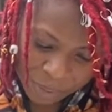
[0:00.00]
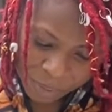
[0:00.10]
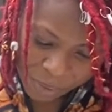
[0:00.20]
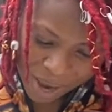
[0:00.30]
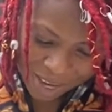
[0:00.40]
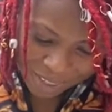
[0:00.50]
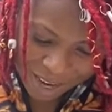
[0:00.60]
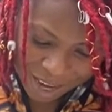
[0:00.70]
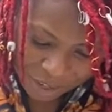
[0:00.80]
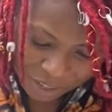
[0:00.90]
Parade
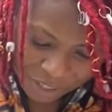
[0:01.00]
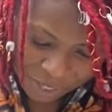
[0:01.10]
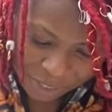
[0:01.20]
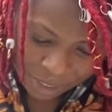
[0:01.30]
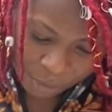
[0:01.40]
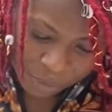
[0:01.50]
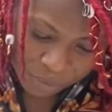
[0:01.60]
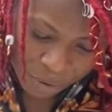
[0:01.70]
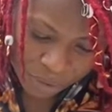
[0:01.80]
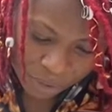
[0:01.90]
not your justice
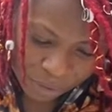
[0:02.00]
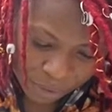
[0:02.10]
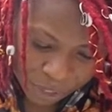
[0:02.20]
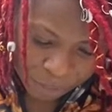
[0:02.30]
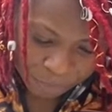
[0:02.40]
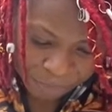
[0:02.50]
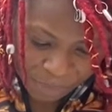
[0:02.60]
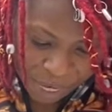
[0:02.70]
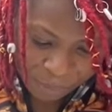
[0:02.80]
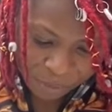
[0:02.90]
before the Lord,
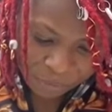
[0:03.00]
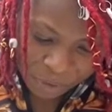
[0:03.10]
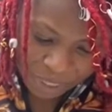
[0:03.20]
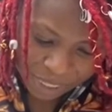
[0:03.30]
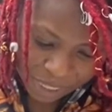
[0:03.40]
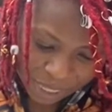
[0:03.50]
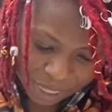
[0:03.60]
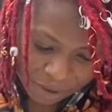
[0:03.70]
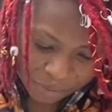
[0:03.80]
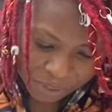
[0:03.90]
and before the
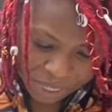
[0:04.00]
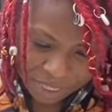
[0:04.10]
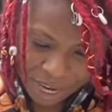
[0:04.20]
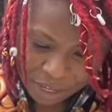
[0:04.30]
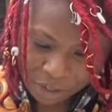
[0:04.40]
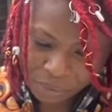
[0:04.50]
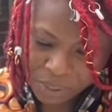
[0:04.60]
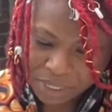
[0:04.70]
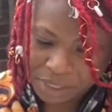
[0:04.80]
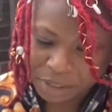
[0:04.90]
king flaunt not your
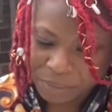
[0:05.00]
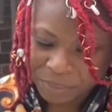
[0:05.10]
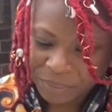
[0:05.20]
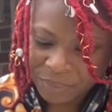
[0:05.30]
wisdom.